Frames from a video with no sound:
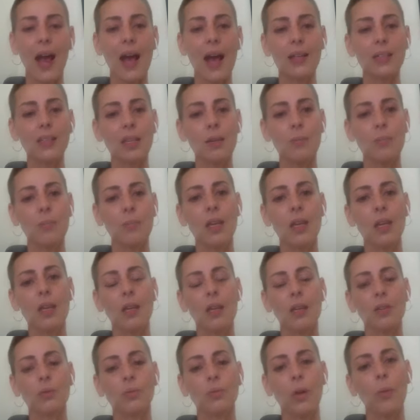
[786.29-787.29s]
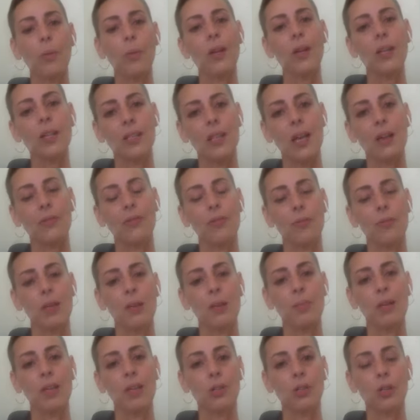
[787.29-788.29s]
asking me is what would it take for me
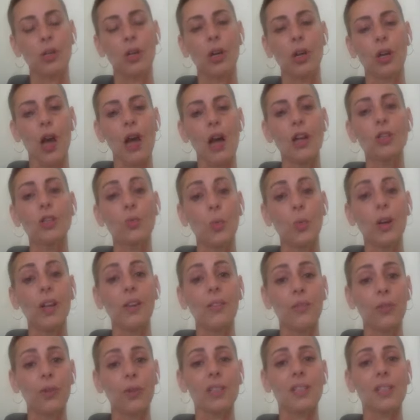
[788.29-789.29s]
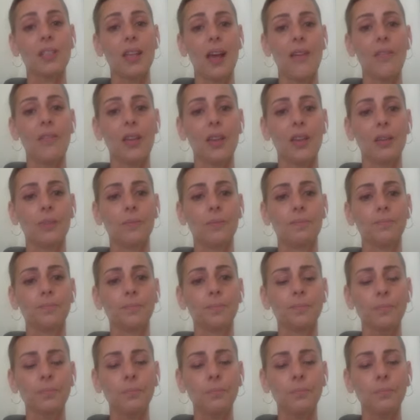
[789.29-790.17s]
to be turned on 24 7?